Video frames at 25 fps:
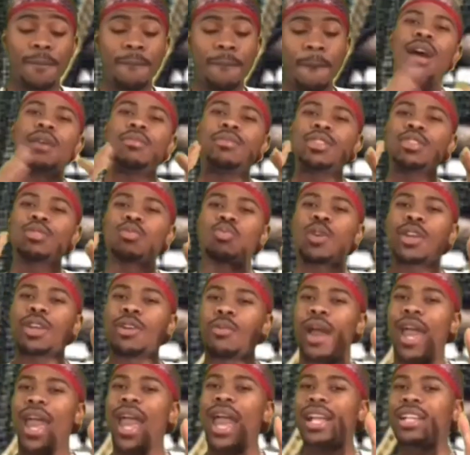I was real
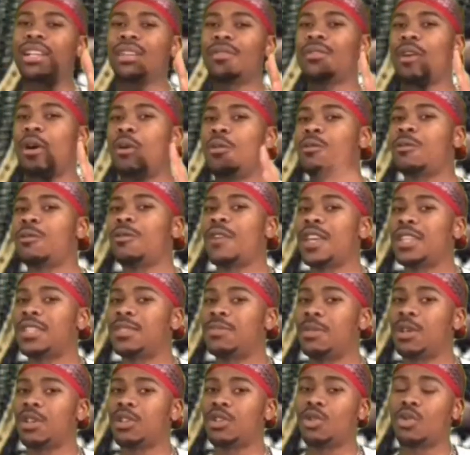active on
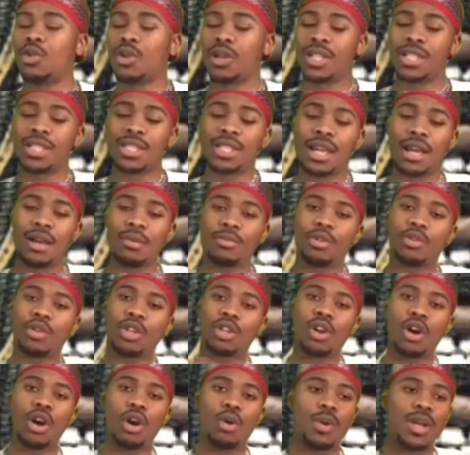Facebook during this time. You can
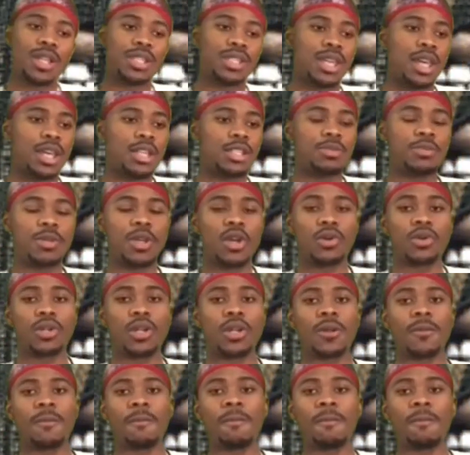always catch me on there.